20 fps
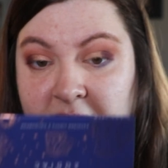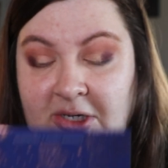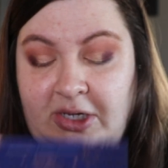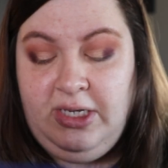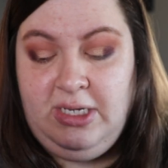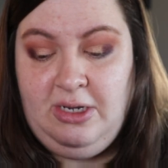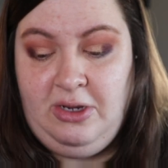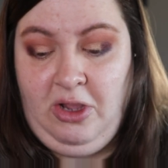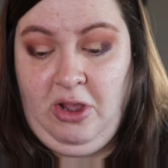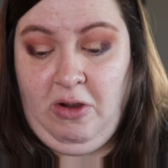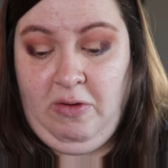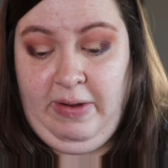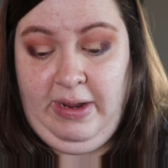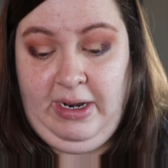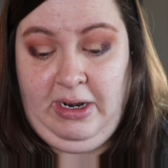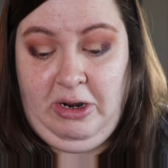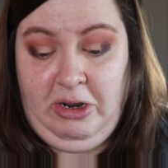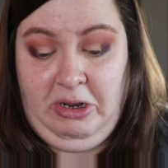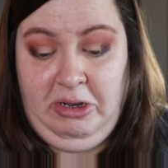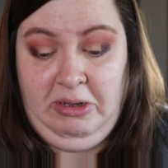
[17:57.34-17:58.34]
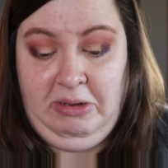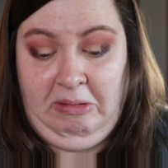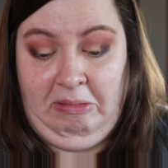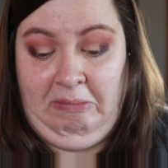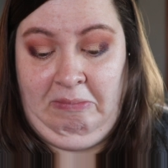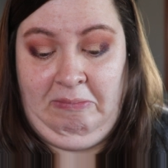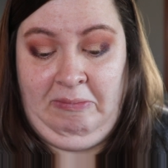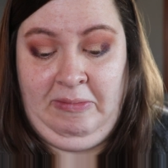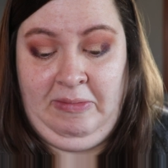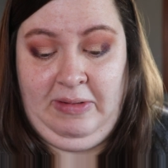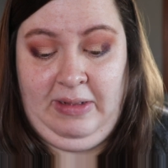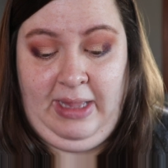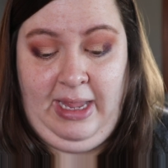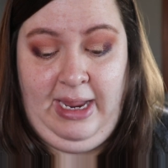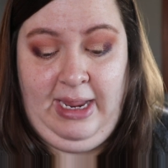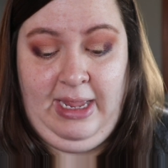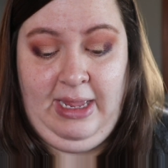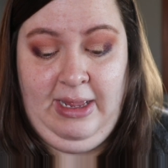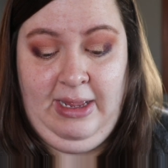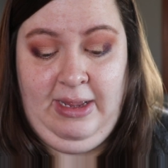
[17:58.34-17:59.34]
to go in
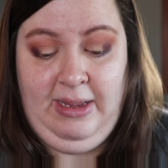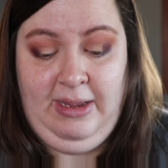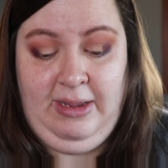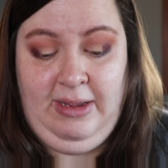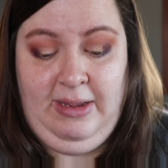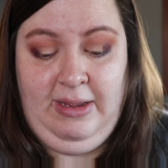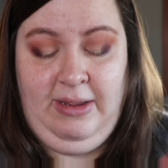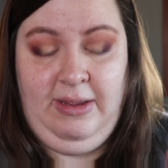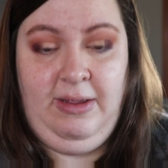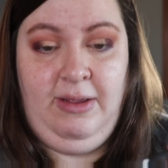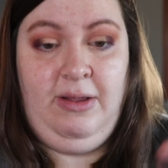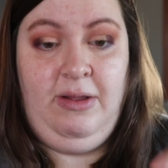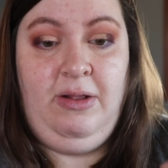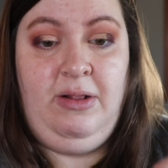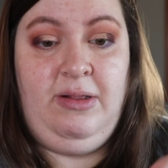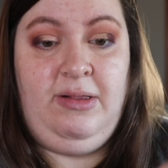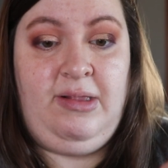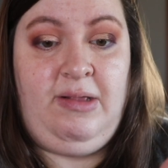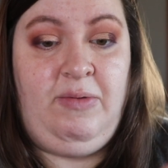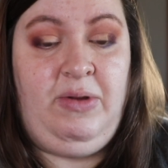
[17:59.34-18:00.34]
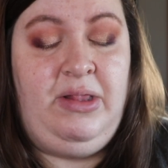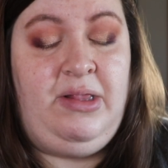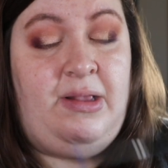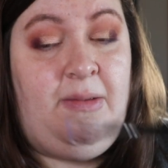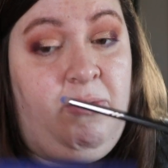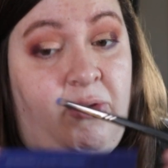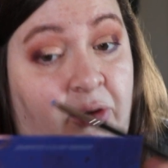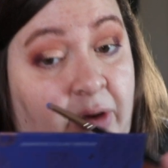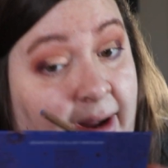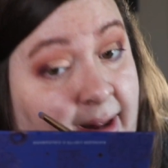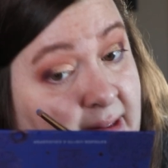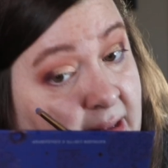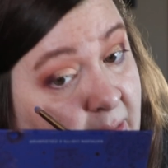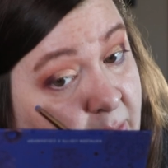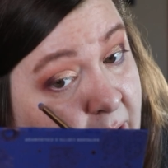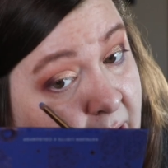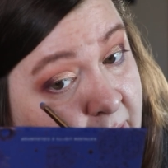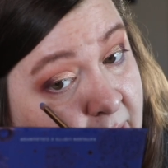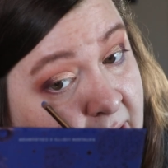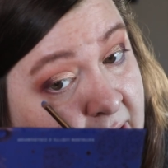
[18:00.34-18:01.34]
like so with some crazy
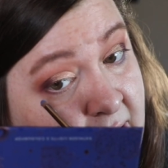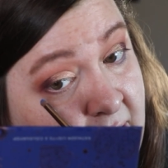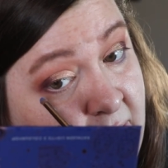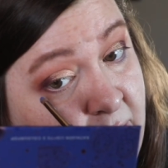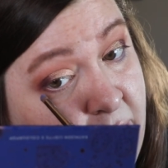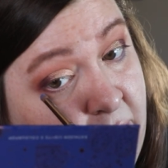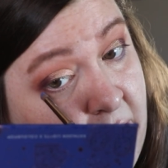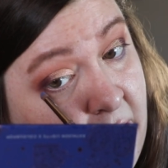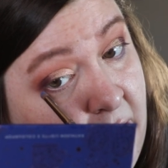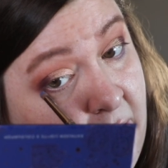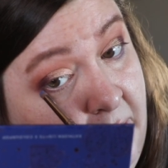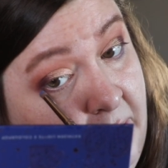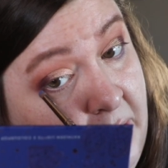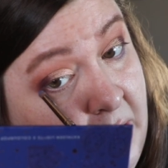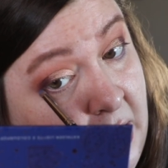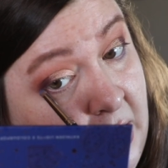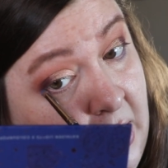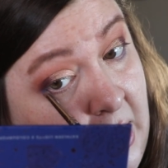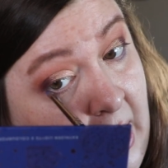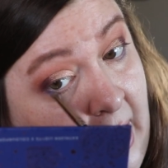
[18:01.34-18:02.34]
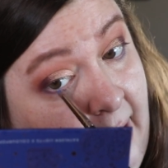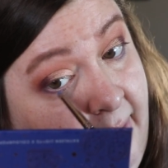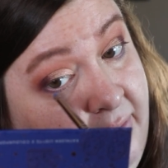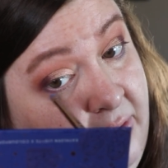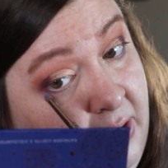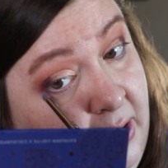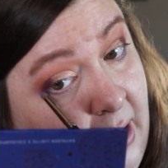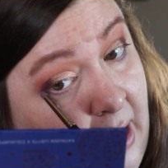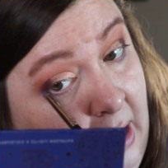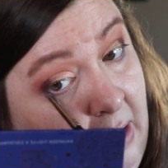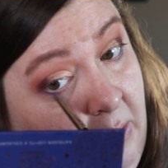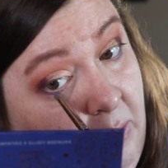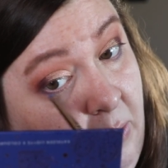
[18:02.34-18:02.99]
pigmented blue and then have to like